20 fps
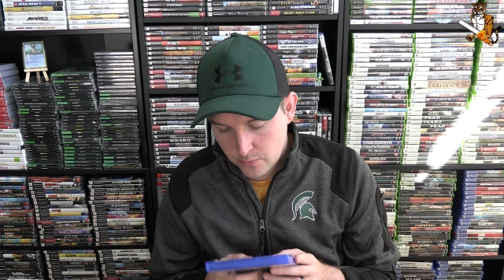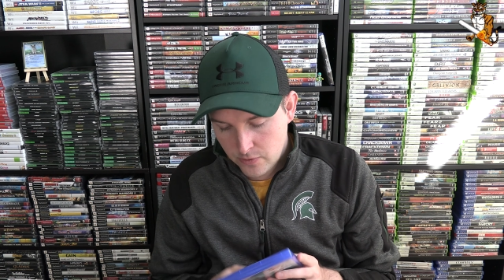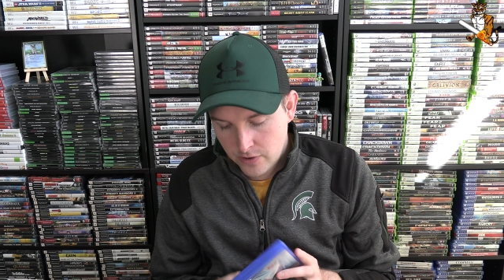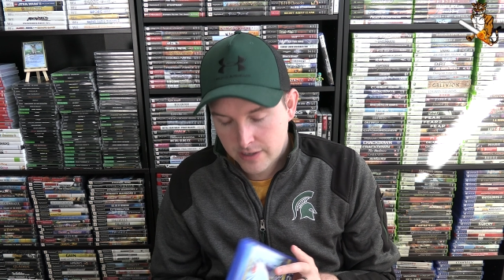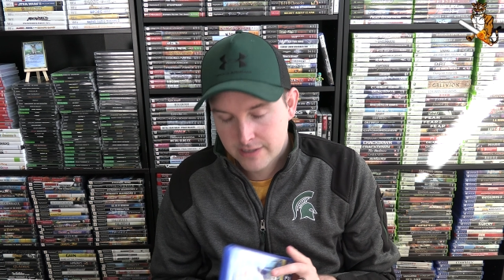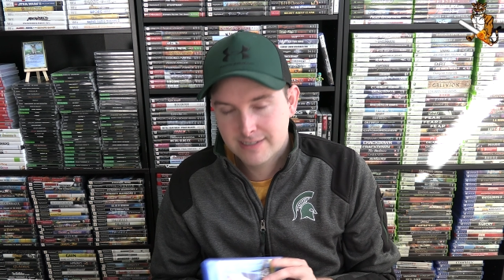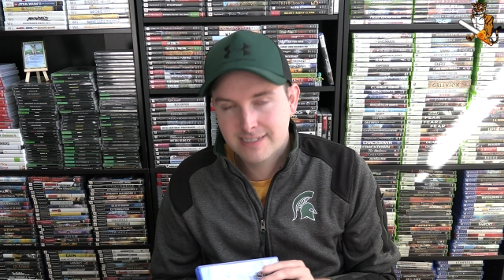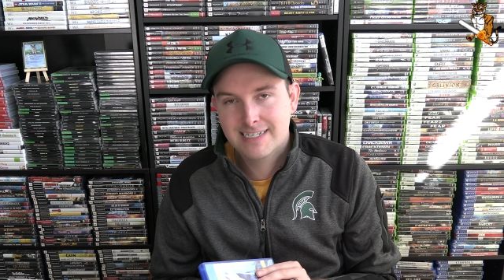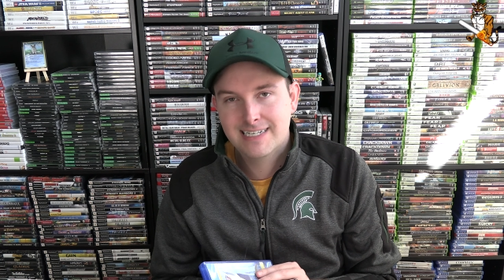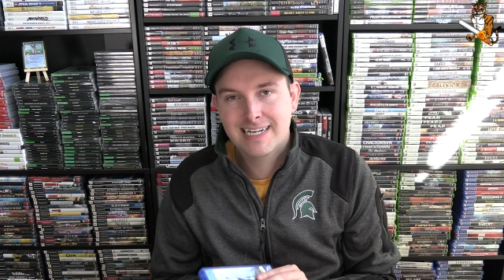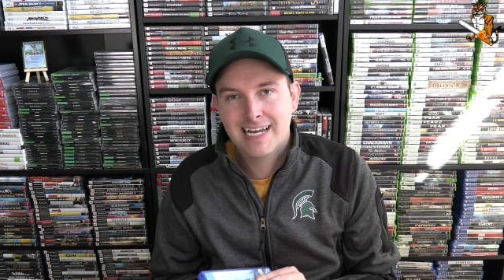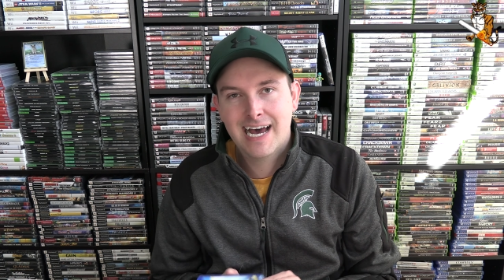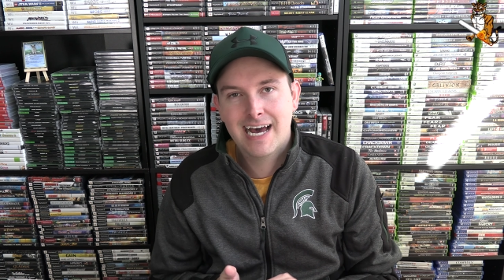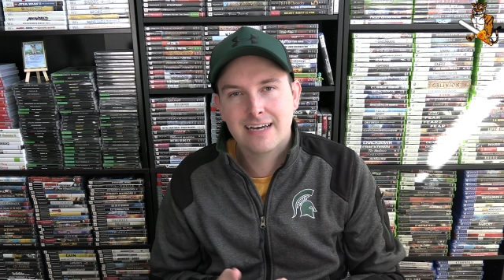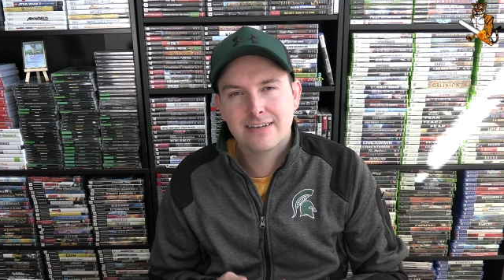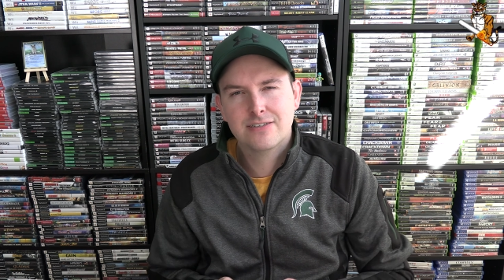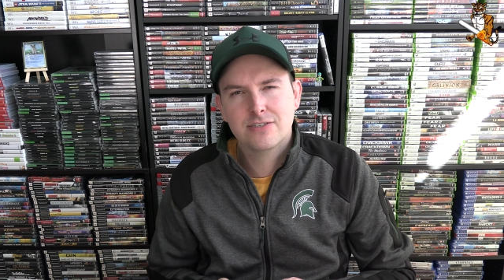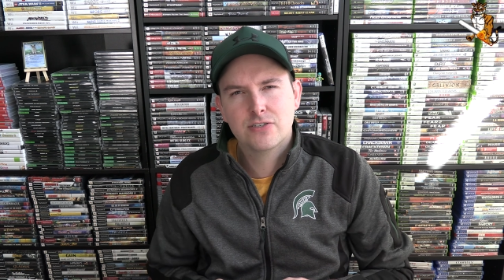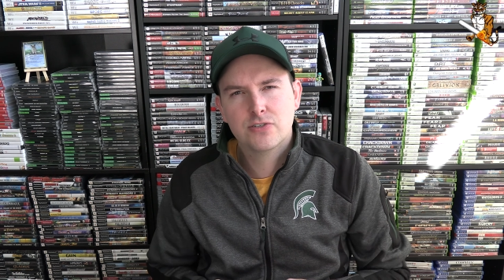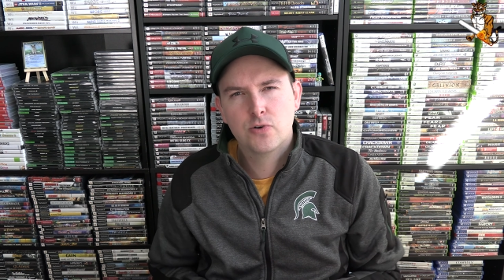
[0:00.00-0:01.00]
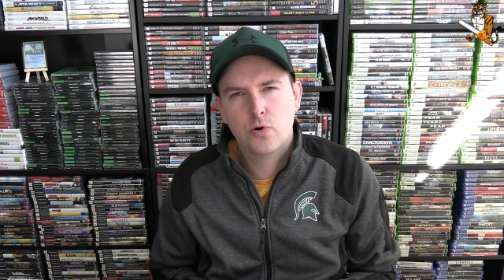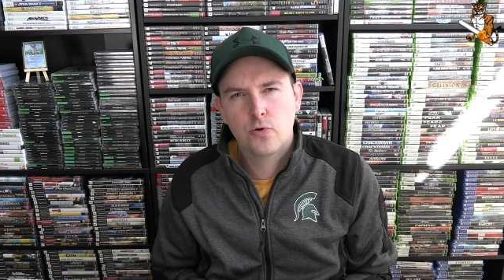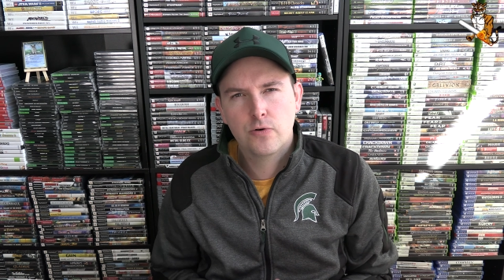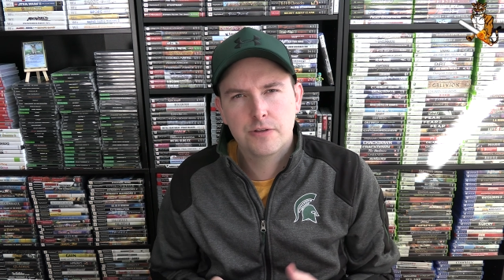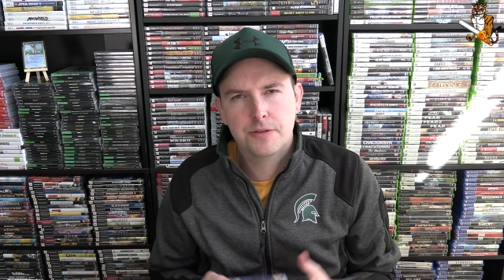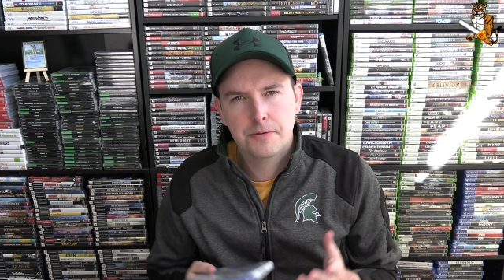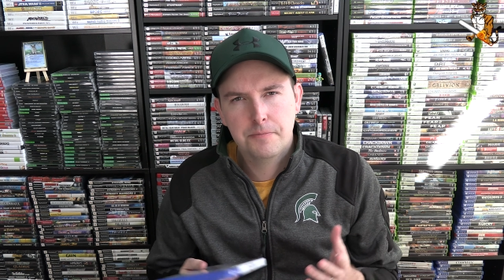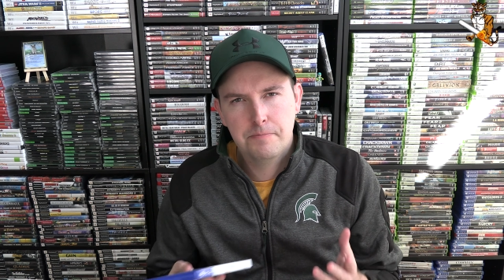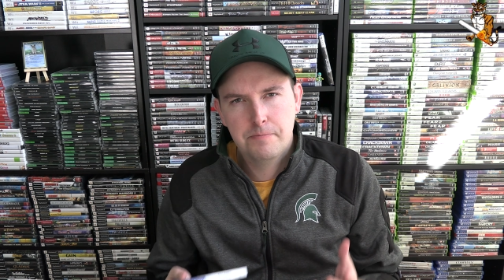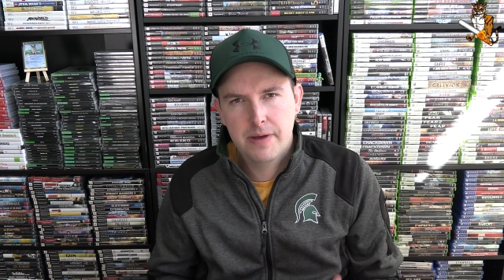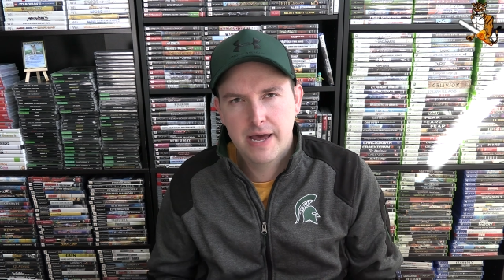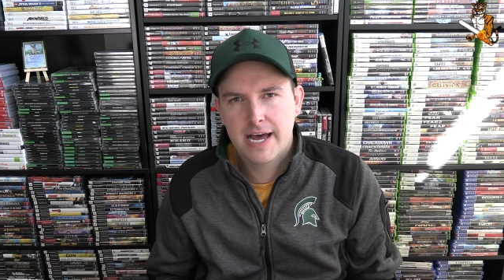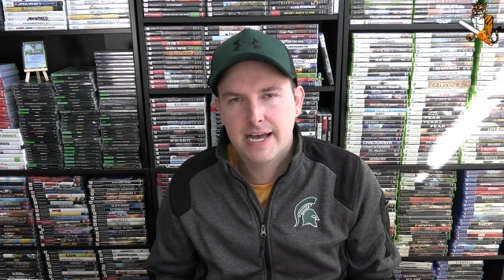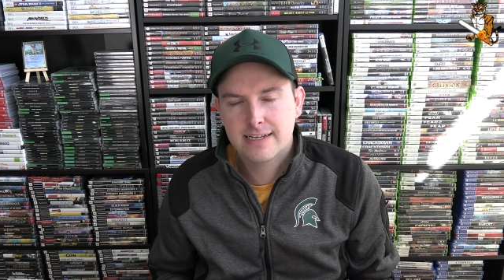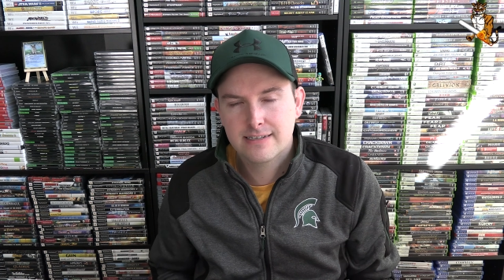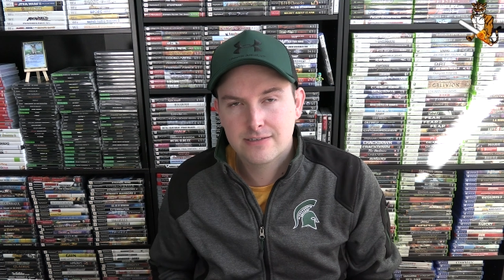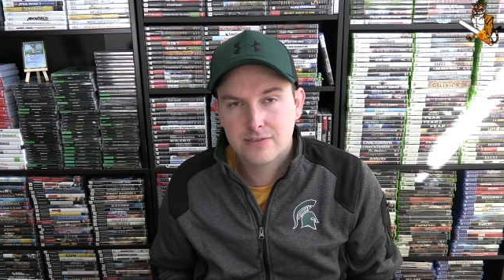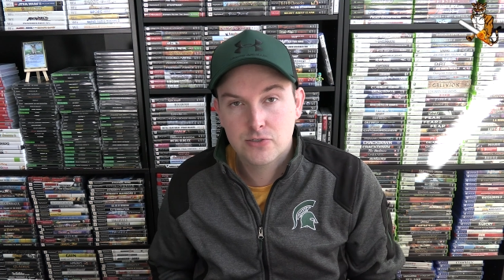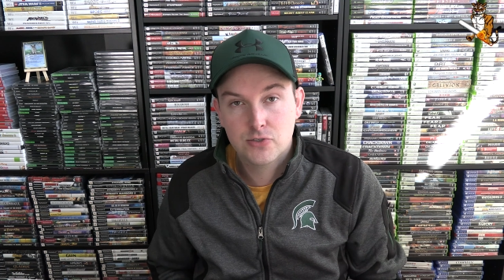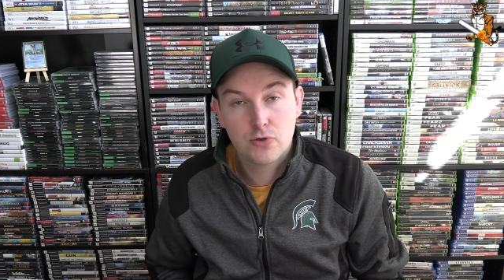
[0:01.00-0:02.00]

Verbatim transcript: one did not score the best.